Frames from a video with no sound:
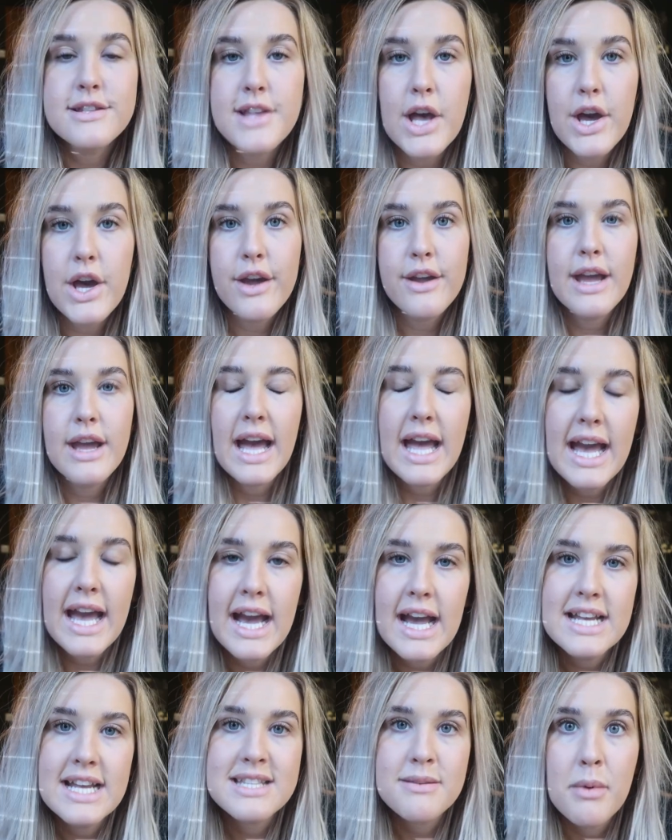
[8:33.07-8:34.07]
So I
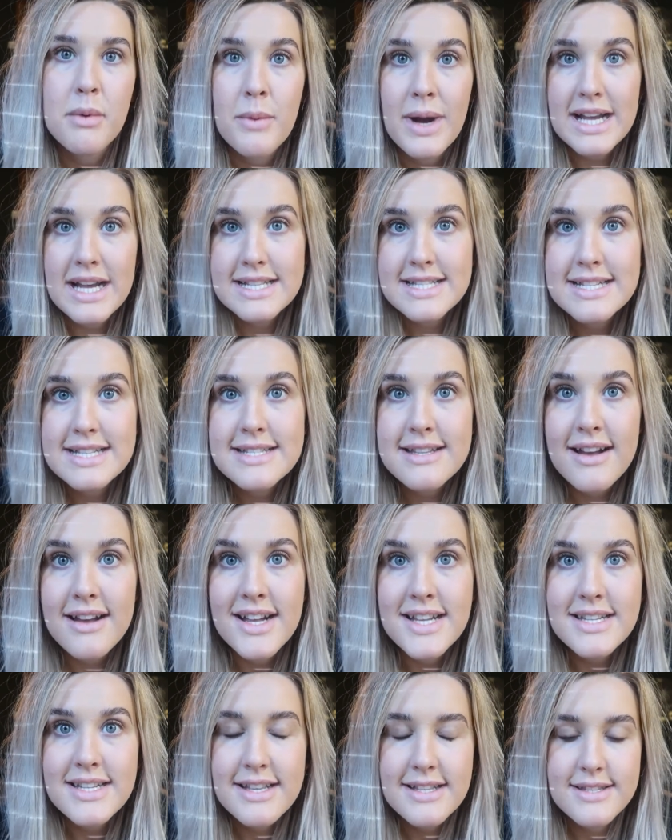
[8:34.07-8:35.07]
had my waxing
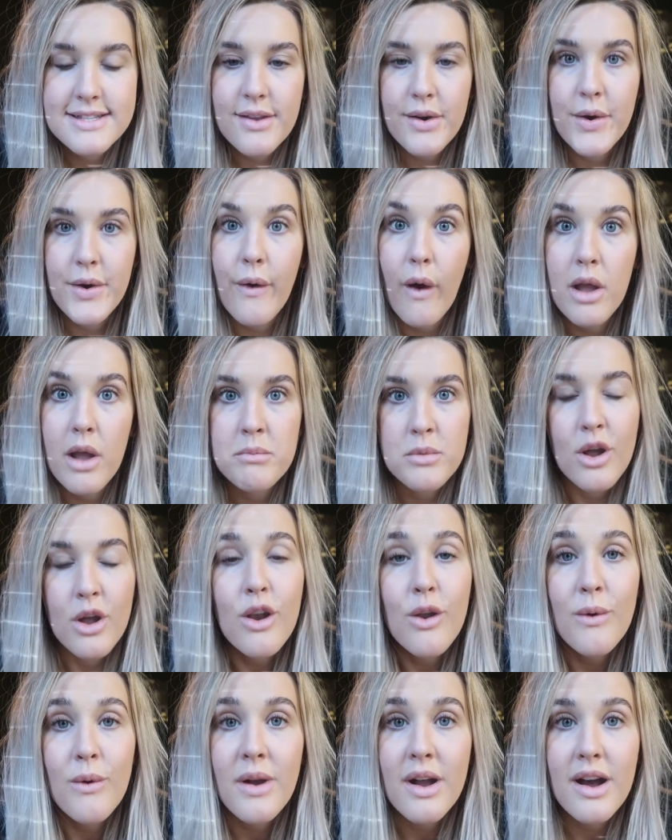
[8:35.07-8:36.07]
done, so I'm no
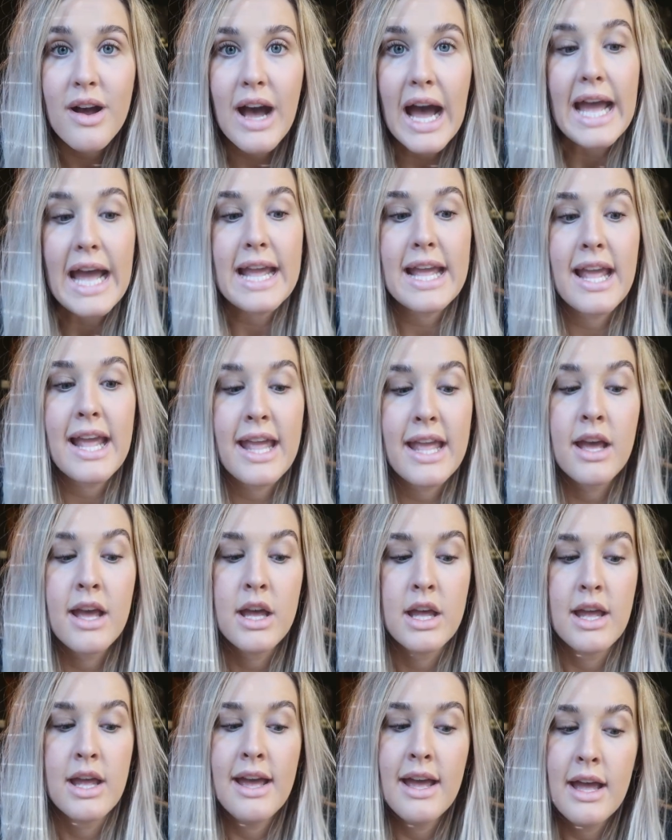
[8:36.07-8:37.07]
longer a
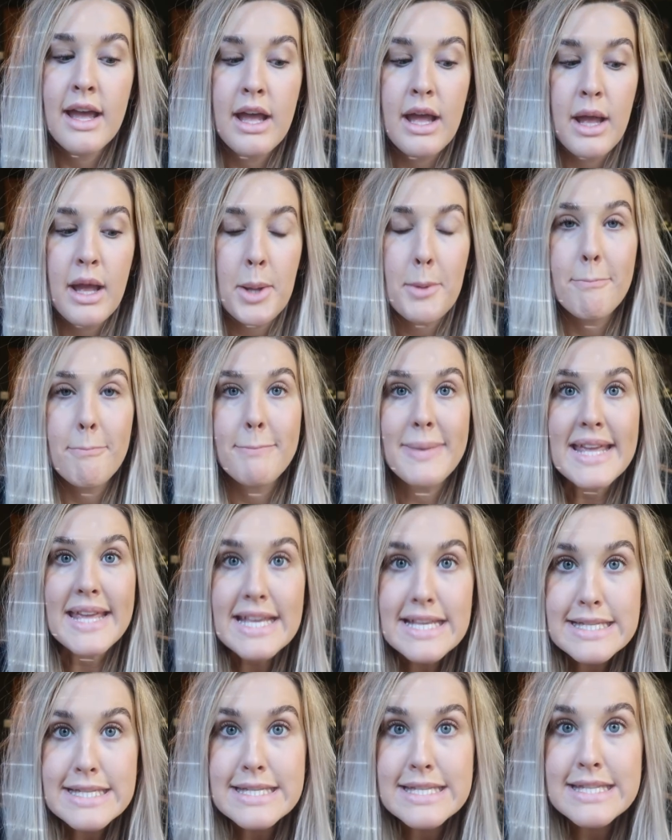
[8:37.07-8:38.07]

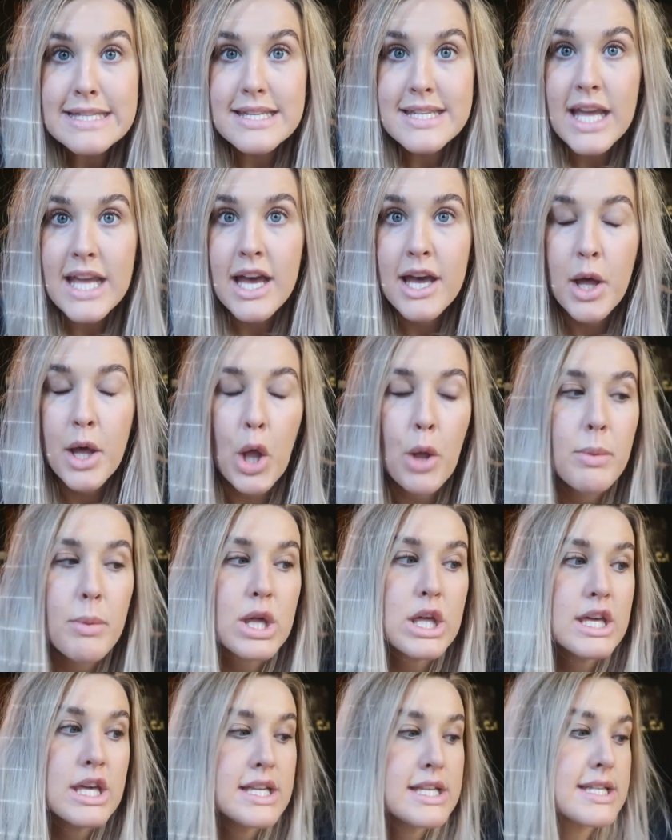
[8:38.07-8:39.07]
beast,
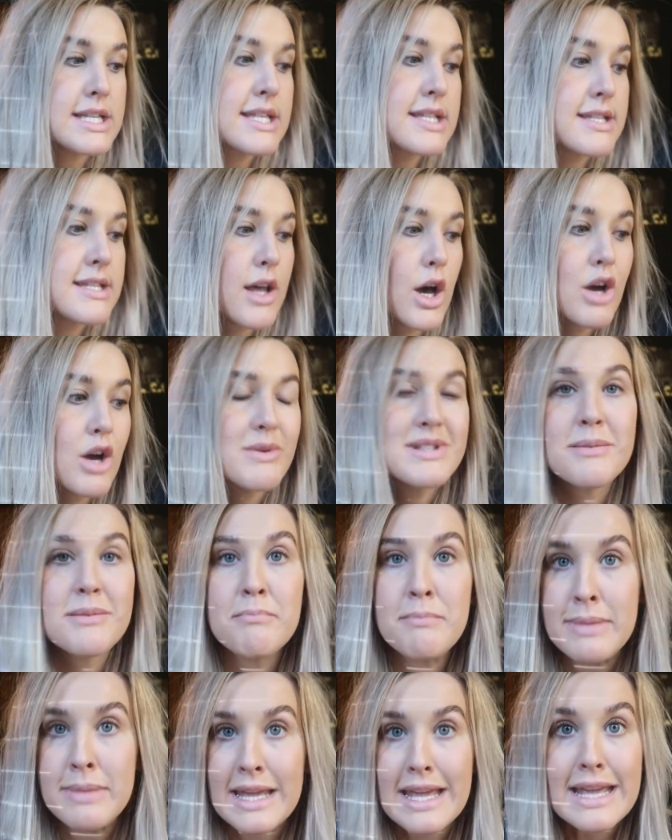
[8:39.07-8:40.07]
because I was a
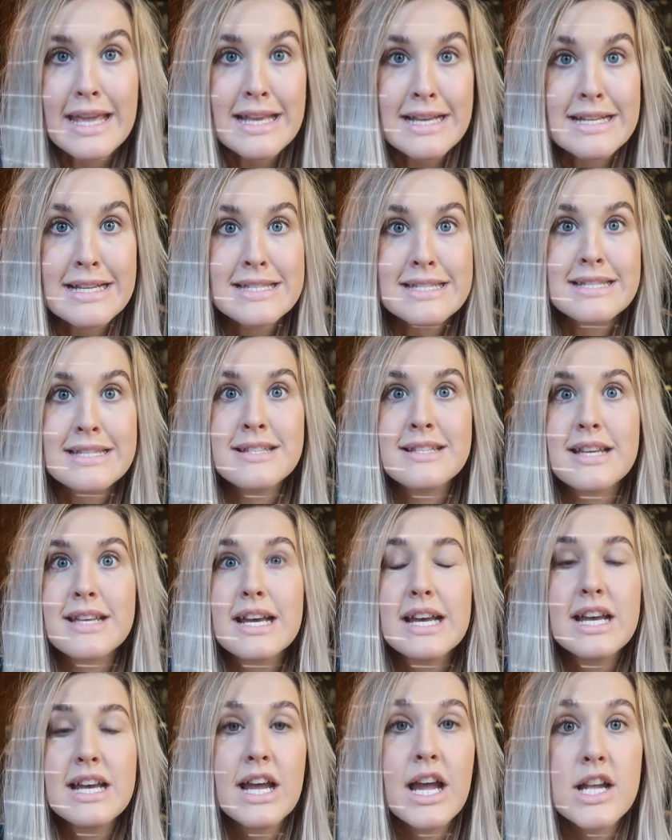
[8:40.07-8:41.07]
beast,
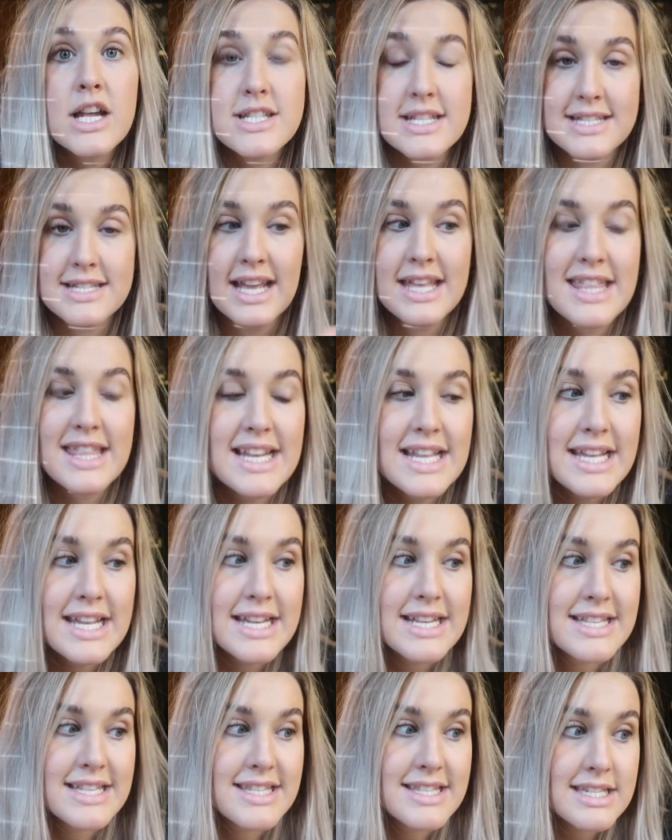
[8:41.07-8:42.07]
to say the
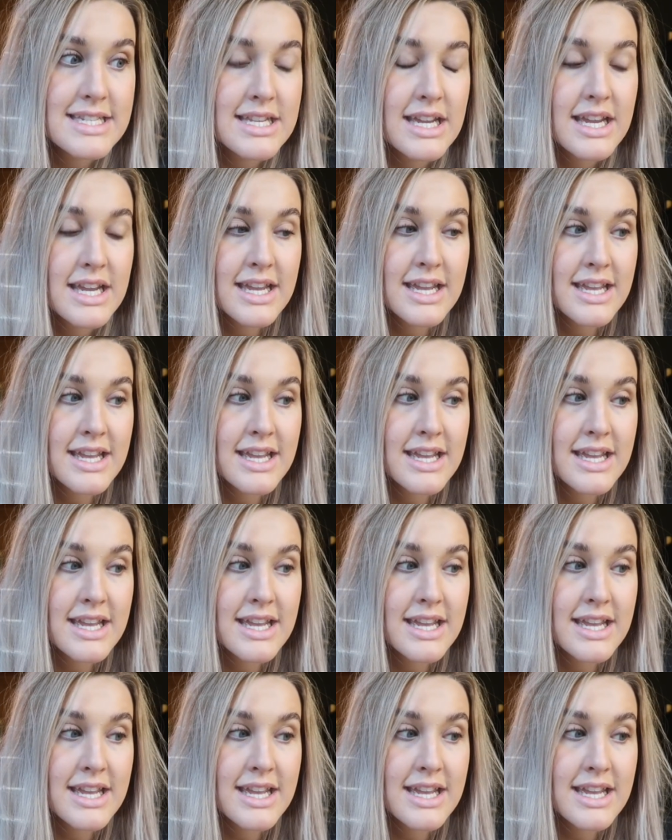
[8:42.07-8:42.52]
least.